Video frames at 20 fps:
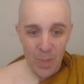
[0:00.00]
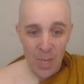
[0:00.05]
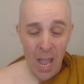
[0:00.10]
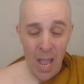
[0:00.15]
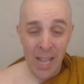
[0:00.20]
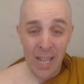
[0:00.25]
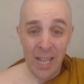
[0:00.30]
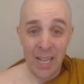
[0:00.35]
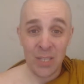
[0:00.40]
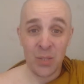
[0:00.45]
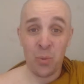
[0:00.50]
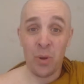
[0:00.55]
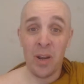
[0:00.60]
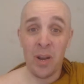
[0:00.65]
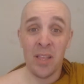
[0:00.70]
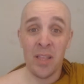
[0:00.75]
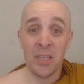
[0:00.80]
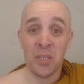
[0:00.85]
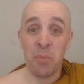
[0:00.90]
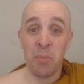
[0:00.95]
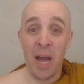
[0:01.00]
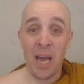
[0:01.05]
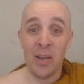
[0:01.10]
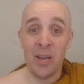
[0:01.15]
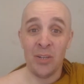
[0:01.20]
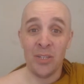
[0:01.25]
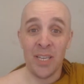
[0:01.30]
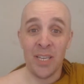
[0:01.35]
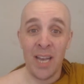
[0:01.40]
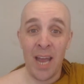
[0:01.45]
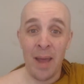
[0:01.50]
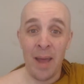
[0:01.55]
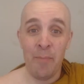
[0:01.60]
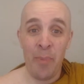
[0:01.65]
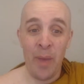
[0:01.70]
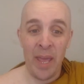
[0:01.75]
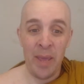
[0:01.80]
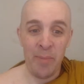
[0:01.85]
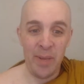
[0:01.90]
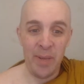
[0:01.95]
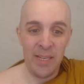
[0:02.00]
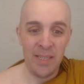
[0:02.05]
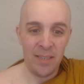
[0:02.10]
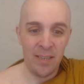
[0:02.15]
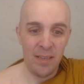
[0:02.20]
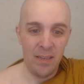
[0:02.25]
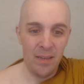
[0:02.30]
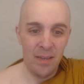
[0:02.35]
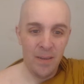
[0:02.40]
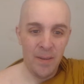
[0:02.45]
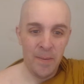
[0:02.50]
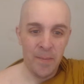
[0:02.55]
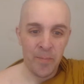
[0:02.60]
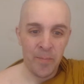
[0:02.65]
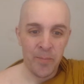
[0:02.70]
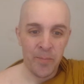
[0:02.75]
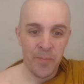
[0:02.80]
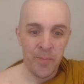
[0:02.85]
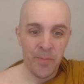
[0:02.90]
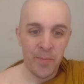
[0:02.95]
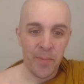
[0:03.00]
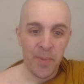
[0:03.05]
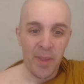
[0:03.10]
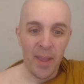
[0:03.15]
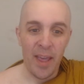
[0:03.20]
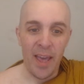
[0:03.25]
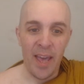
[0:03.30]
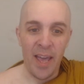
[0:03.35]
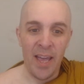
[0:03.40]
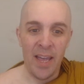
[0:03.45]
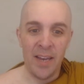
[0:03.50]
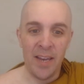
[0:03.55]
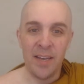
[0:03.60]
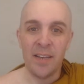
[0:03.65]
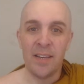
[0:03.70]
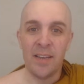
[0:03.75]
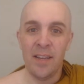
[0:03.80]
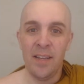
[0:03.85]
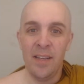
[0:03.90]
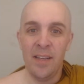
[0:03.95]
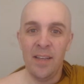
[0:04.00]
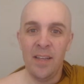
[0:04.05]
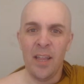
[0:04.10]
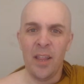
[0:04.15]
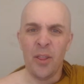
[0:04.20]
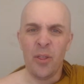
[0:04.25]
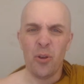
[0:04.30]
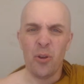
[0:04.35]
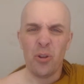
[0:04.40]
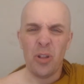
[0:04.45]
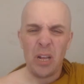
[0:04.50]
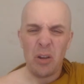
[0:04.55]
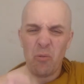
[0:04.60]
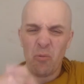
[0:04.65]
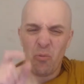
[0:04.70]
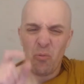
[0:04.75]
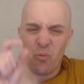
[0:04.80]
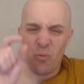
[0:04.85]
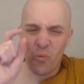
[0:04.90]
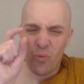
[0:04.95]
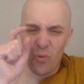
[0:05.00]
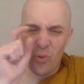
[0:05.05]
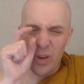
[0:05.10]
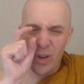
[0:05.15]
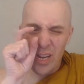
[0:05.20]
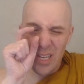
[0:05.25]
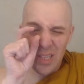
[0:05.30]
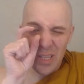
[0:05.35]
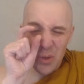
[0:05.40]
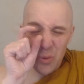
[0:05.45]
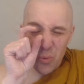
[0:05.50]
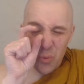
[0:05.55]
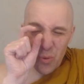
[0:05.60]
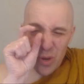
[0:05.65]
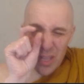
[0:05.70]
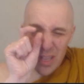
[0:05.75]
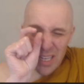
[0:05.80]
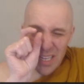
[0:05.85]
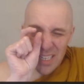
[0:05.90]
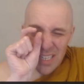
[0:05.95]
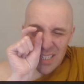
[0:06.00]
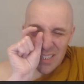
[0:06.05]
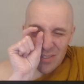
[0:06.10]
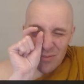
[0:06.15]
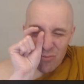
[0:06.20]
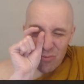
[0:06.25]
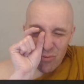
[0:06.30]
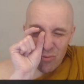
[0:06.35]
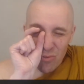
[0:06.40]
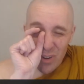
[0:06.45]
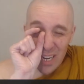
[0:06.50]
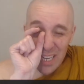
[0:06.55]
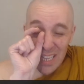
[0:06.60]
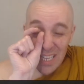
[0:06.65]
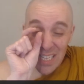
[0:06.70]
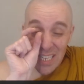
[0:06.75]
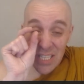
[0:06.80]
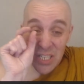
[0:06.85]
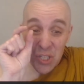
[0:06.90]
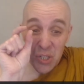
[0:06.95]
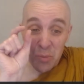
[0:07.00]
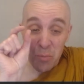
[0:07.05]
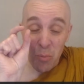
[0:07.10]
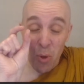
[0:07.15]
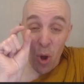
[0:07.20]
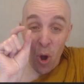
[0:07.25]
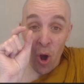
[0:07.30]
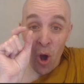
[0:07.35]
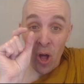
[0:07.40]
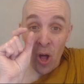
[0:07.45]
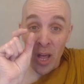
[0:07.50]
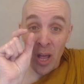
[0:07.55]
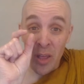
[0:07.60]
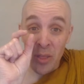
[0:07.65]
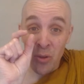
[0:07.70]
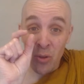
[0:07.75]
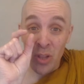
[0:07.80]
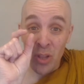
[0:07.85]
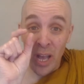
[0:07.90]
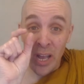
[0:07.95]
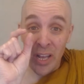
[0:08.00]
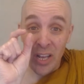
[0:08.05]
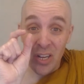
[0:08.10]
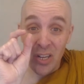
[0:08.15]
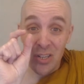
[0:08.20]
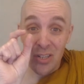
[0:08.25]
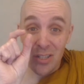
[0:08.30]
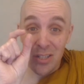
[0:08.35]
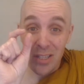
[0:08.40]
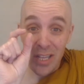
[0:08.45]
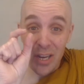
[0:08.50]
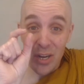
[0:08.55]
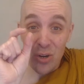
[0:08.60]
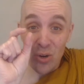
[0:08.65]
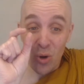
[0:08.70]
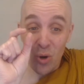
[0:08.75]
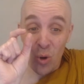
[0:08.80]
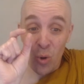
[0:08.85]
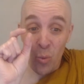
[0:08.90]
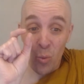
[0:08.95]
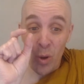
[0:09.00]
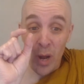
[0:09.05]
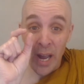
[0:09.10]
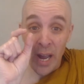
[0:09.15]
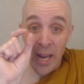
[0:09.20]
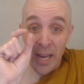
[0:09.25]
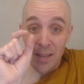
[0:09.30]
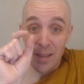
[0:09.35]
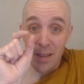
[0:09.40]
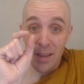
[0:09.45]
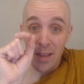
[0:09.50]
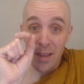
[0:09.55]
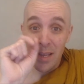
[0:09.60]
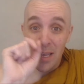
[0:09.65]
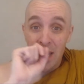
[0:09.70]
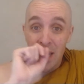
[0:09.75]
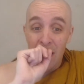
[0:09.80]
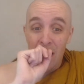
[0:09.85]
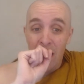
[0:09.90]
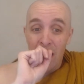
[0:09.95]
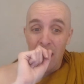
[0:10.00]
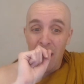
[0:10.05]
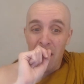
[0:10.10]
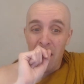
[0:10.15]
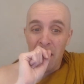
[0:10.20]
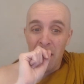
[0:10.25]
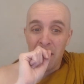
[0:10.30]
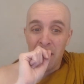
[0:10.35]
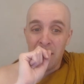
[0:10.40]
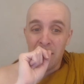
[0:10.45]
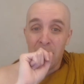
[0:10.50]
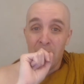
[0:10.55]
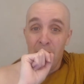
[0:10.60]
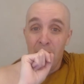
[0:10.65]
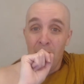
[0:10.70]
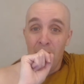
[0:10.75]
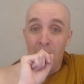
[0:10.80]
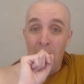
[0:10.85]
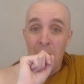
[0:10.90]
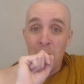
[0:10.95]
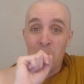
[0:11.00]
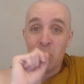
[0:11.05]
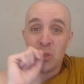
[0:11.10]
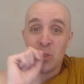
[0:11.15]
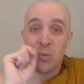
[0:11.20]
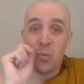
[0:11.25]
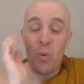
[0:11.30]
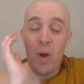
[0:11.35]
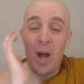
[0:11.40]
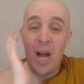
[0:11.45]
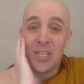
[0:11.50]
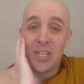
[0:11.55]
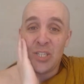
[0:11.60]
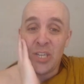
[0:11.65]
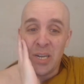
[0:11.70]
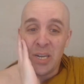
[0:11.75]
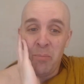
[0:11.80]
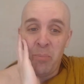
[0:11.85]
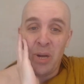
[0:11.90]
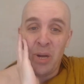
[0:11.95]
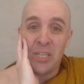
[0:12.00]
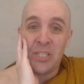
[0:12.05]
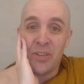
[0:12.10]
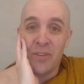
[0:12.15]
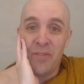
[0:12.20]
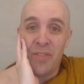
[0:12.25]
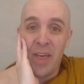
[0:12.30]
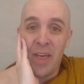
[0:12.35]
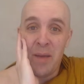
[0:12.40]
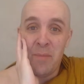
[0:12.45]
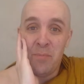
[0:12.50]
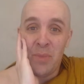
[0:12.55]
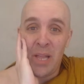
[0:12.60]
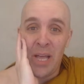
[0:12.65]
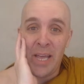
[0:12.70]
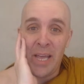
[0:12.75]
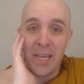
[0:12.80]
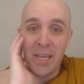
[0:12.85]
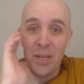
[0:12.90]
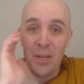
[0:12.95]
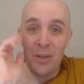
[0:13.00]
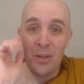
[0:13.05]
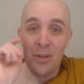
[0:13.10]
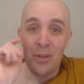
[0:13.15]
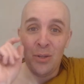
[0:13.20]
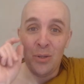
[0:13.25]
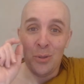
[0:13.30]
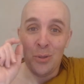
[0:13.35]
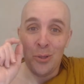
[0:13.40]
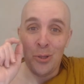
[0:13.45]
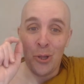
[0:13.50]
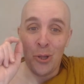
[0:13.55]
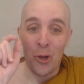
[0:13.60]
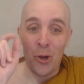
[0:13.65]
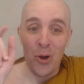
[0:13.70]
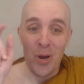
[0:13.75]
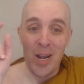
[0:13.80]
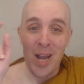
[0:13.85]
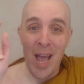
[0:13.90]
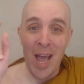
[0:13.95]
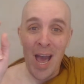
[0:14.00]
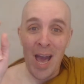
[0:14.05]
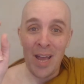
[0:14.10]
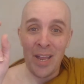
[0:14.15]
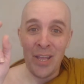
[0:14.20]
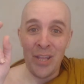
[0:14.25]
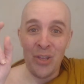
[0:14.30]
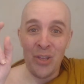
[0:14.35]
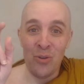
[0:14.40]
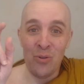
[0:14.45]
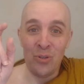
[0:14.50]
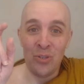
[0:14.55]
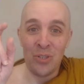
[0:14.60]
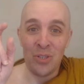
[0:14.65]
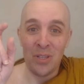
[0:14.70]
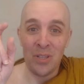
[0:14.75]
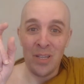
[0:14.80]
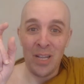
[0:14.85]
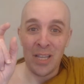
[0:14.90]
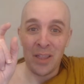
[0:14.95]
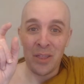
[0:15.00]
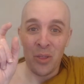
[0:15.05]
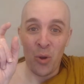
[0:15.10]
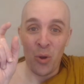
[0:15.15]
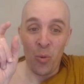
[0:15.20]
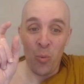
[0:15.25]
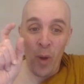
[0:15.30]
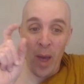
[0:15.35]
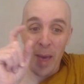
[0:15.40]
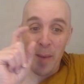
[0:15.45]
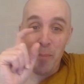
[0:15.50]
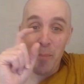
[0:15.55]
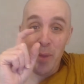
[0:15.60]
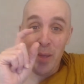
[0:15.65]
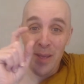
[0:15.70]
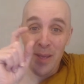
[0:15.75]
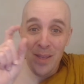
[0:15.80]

I guess one of the spiders had babies, and they're like really, really, really small, and they're like clear or white. And I was watching a bunch of them like learn how to use like their web.